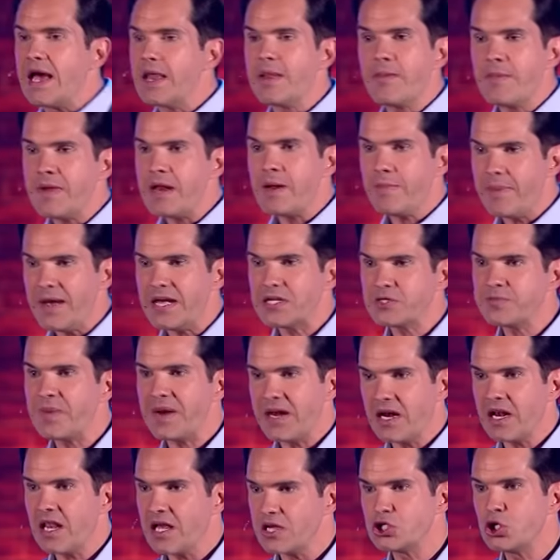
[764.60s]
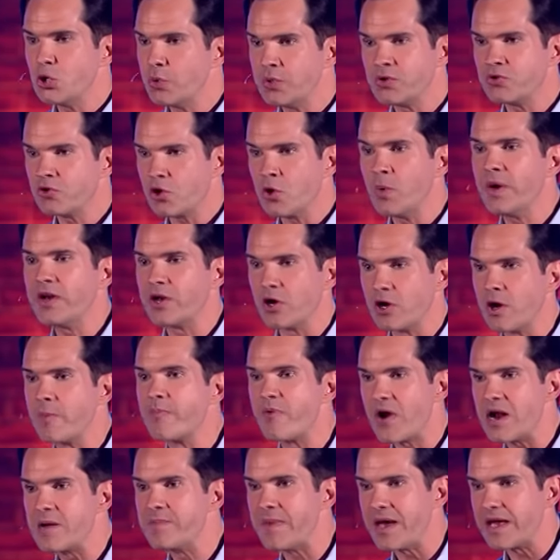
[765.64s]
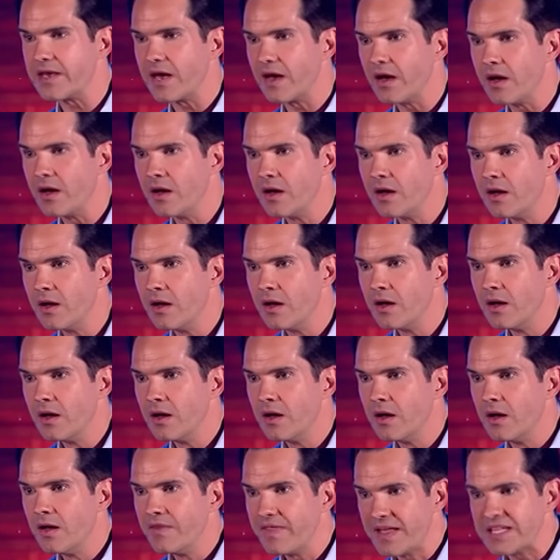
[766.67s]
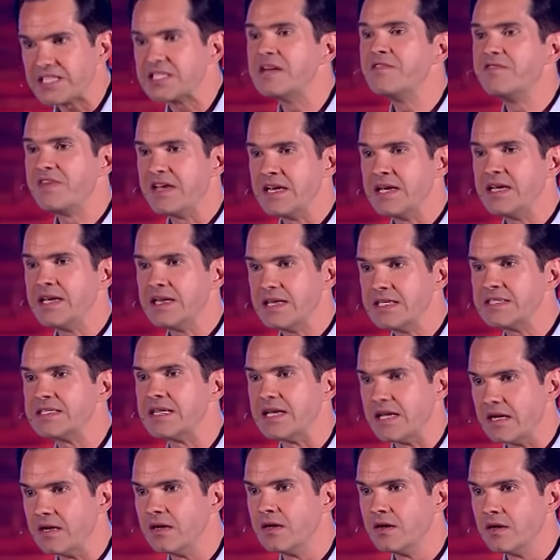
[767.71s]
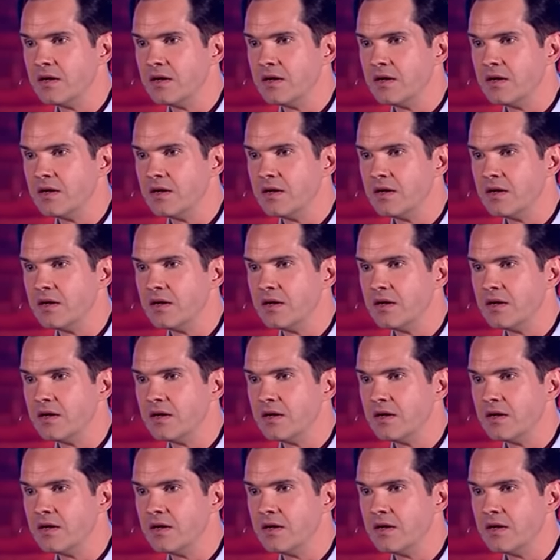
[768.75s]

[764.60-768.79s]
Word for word: and I mean, I spent like 200 quid on a bread maker. That's convenient, isn't it?